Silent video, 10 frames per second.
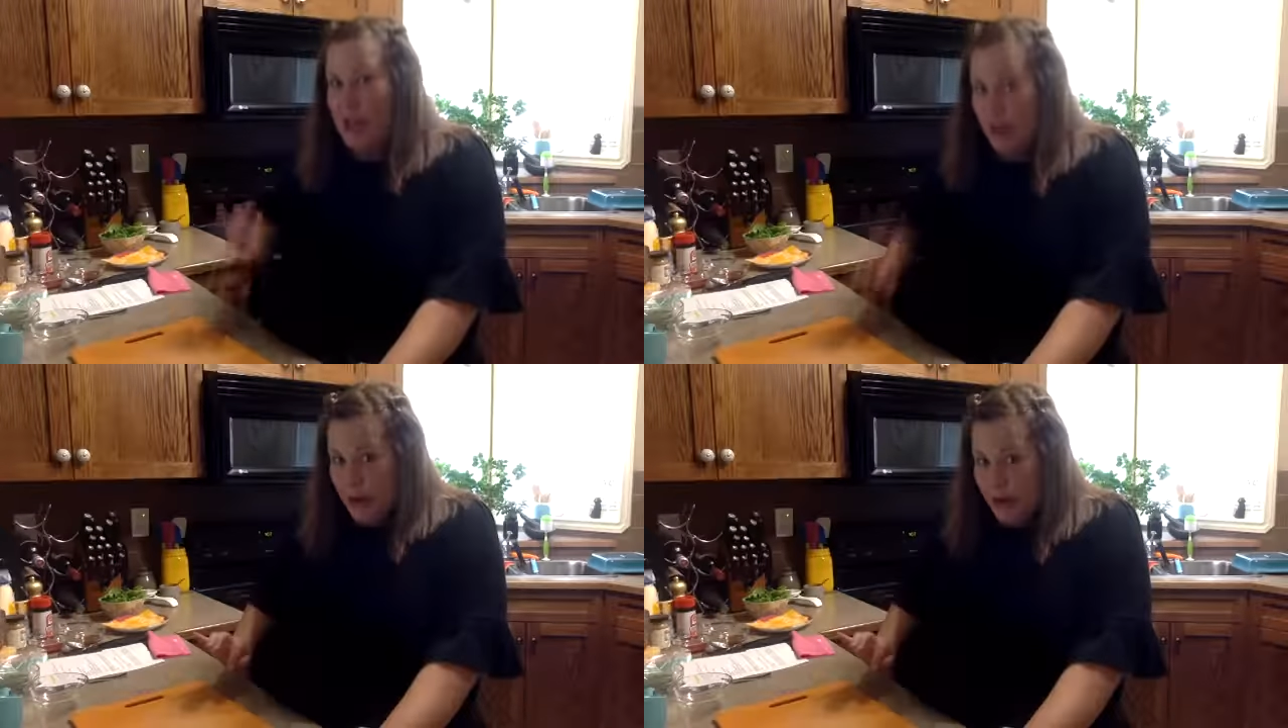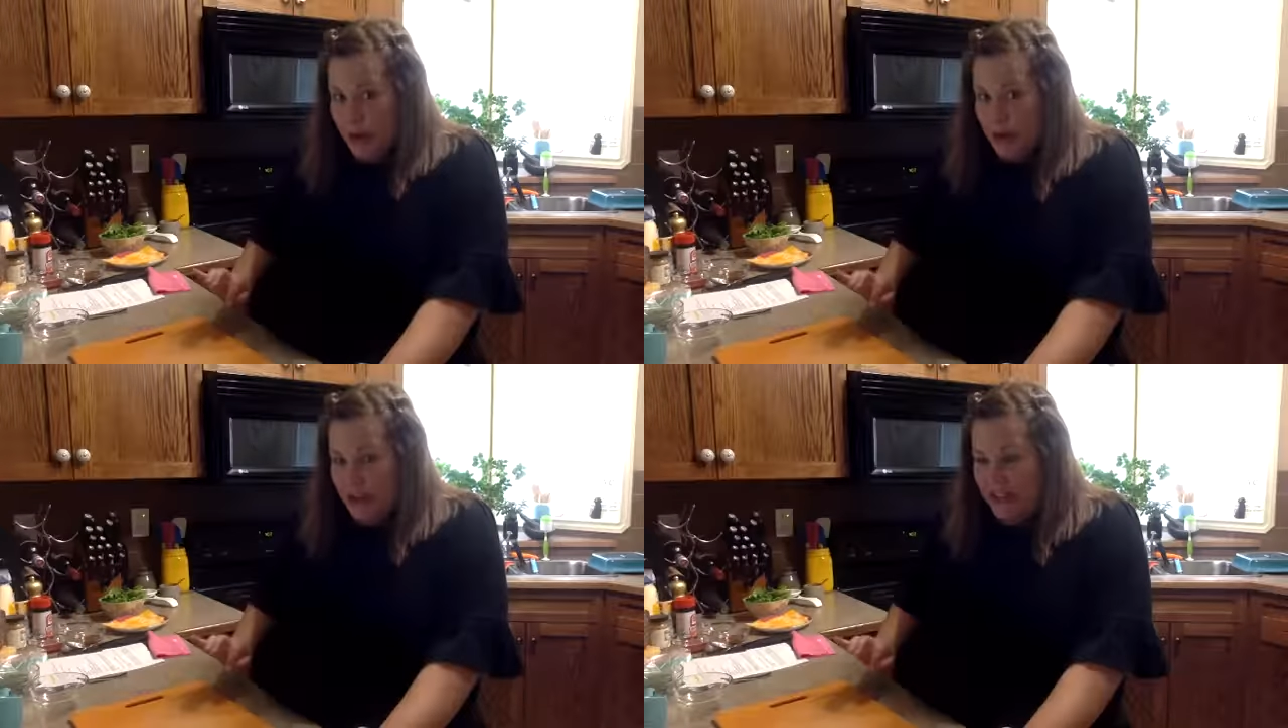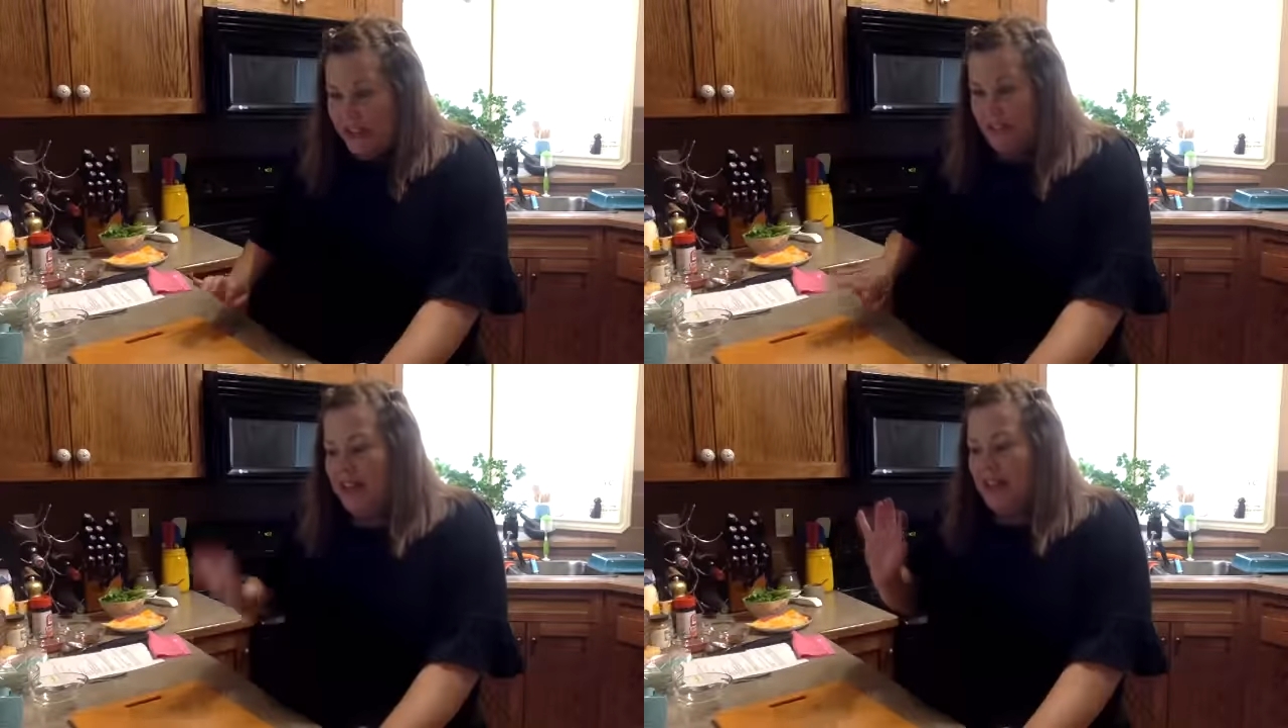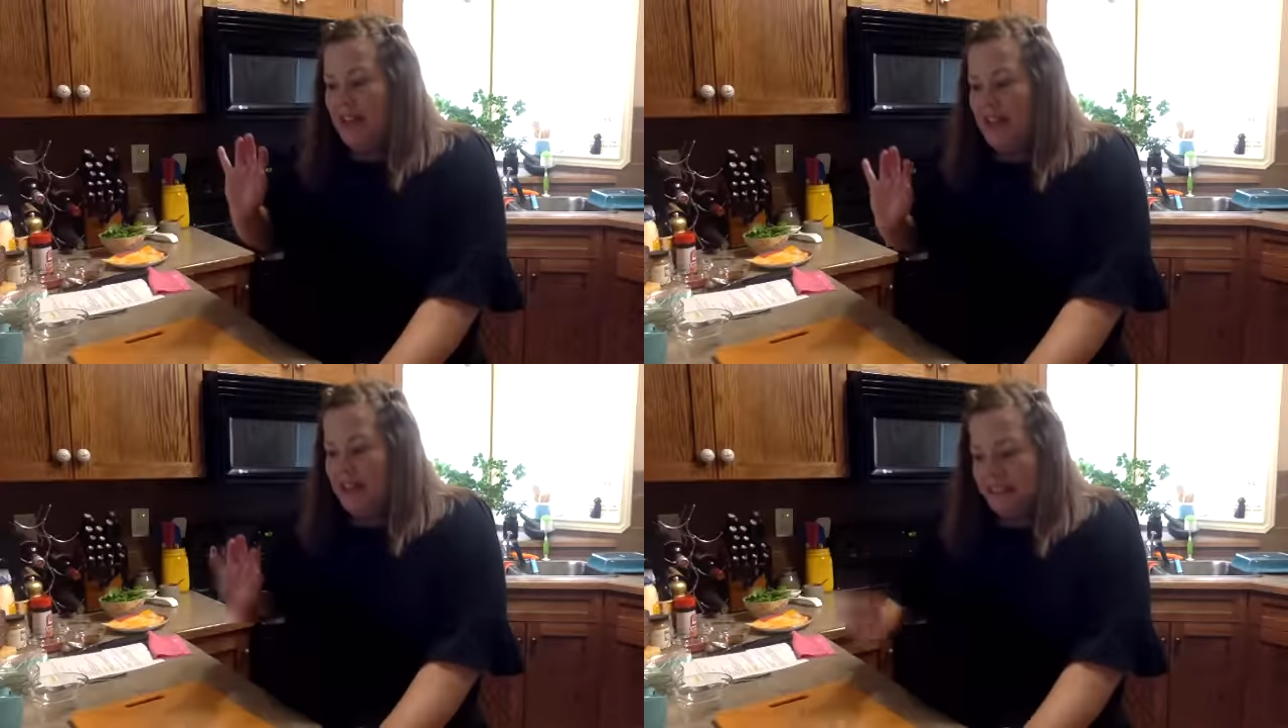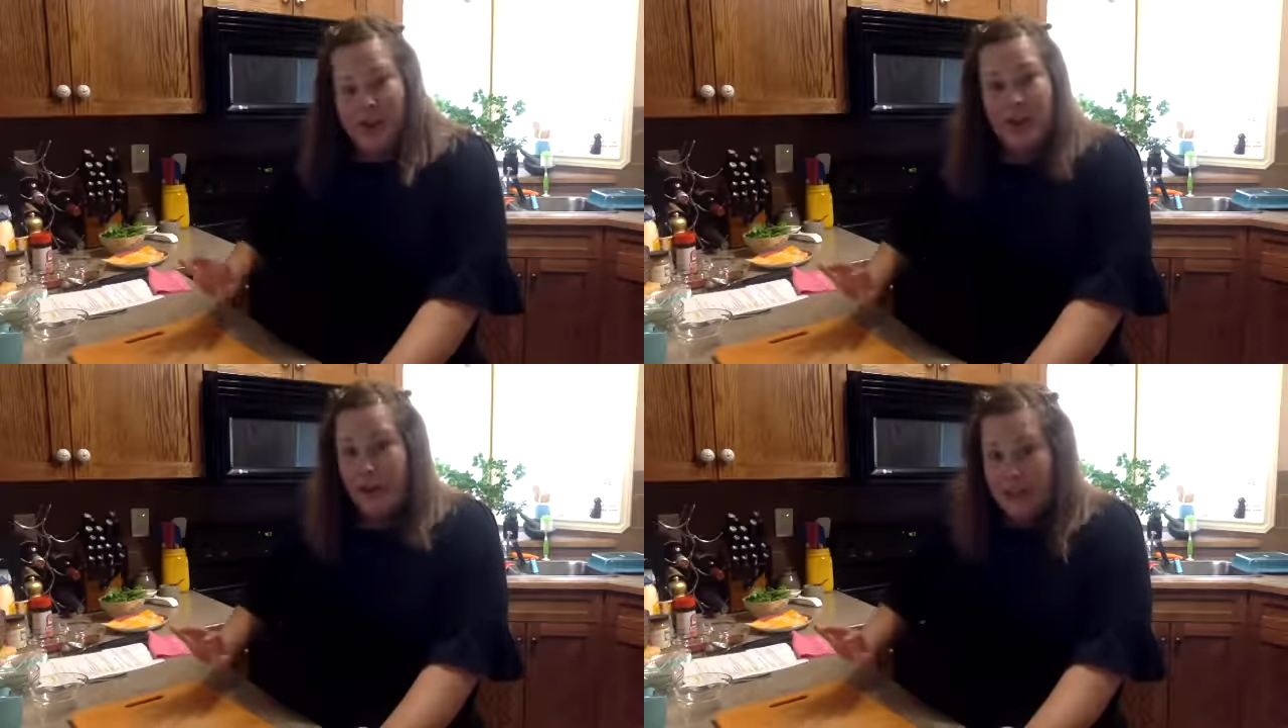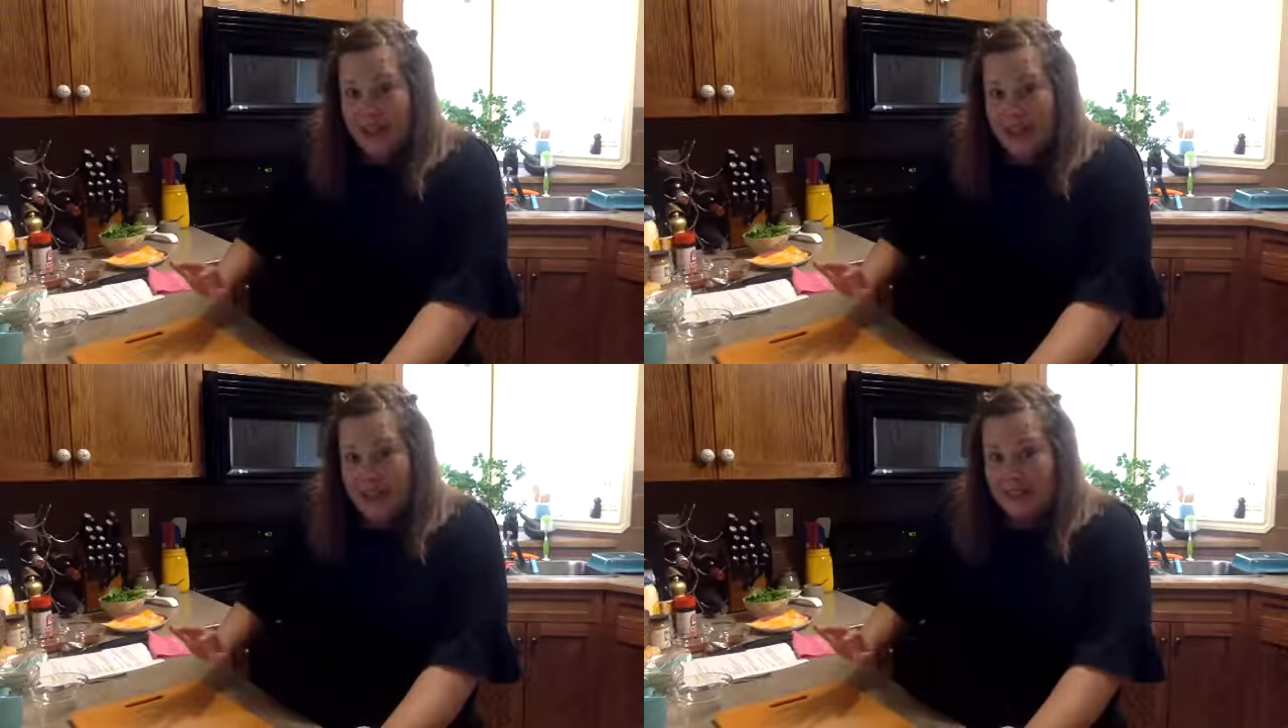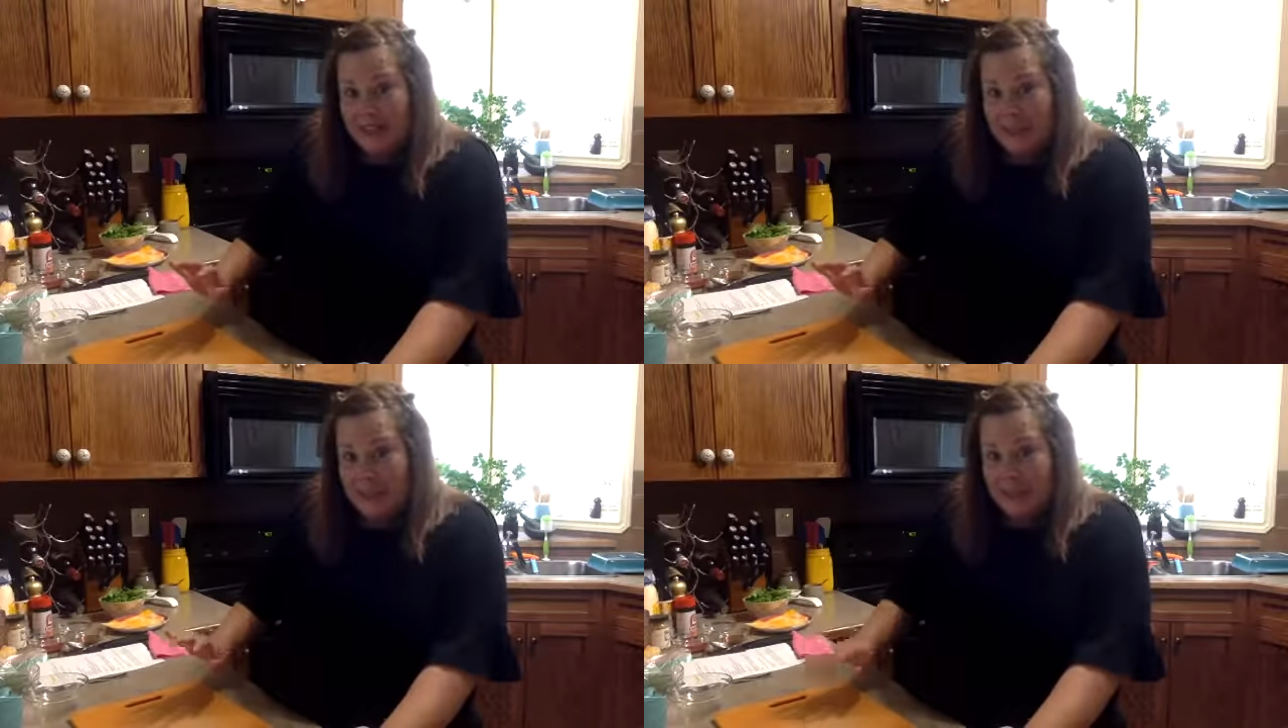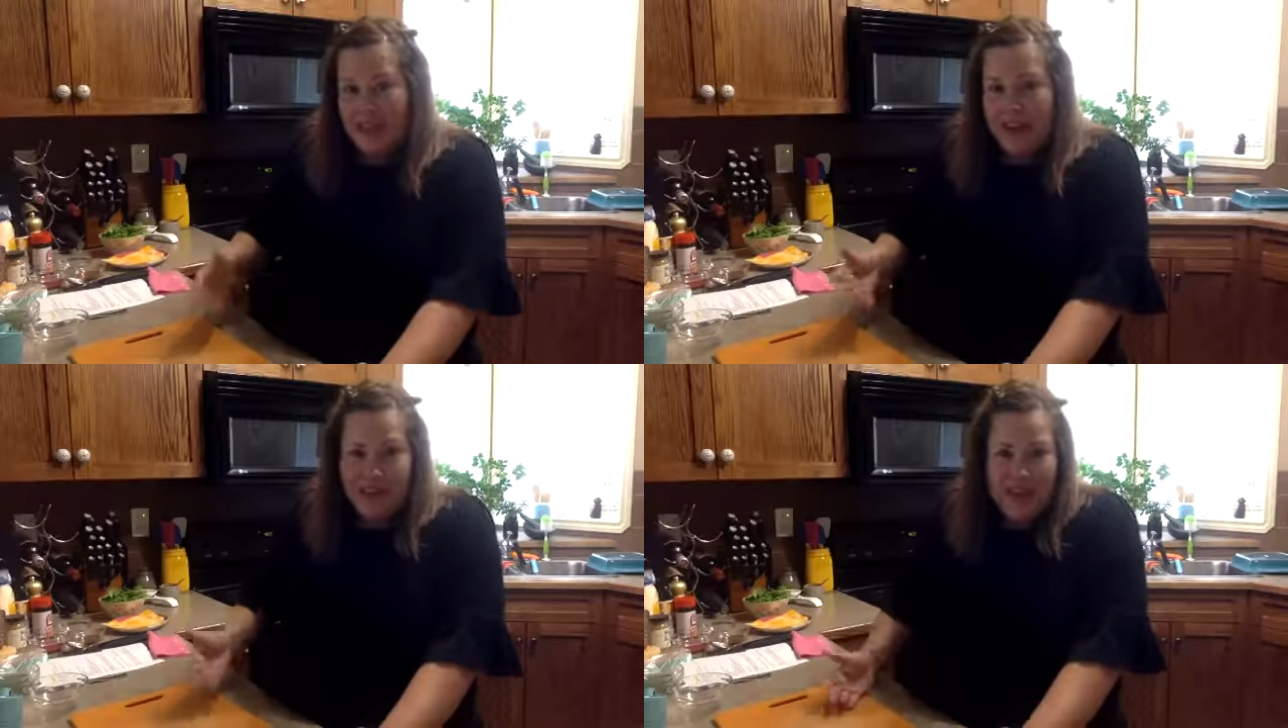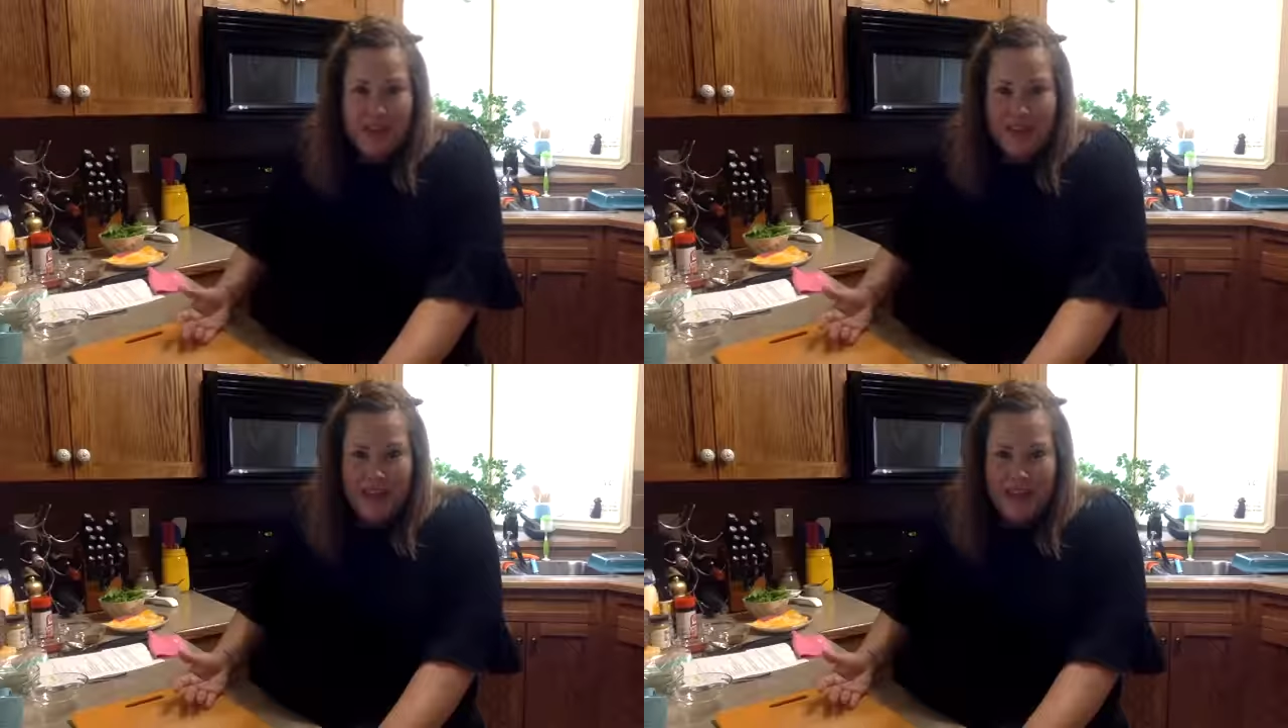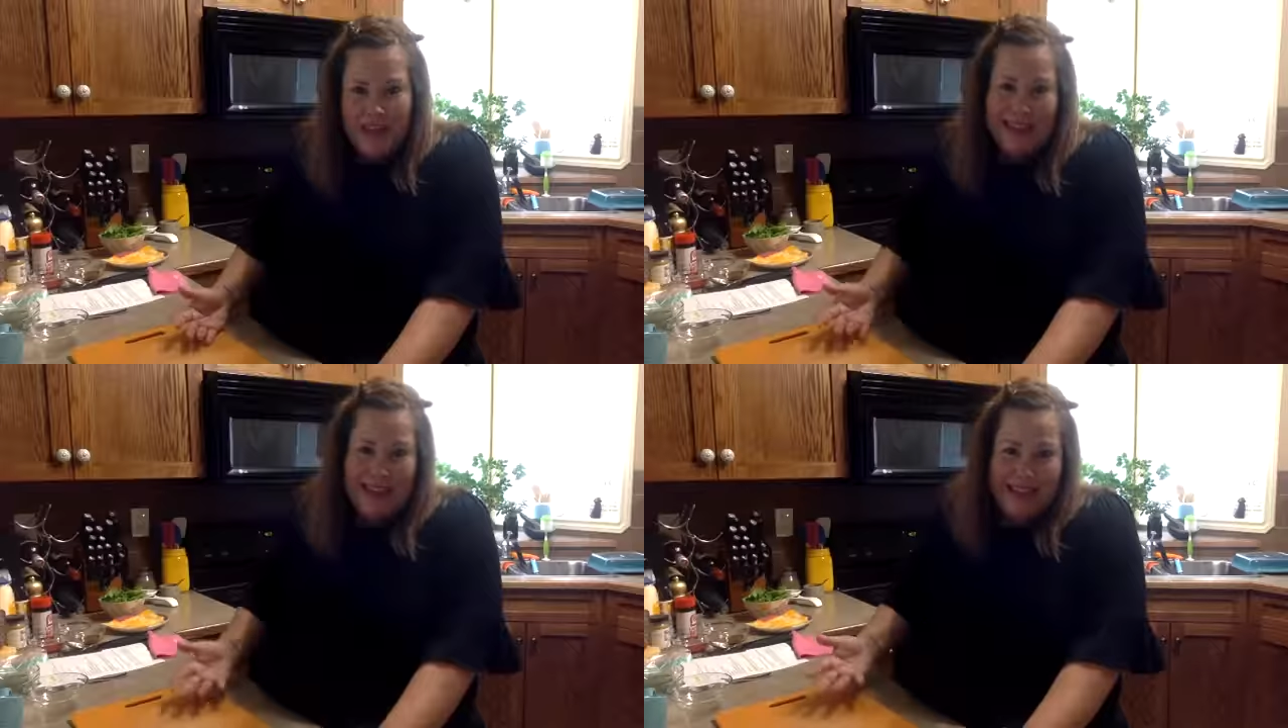burgers and tater tots. And I know you're thinking,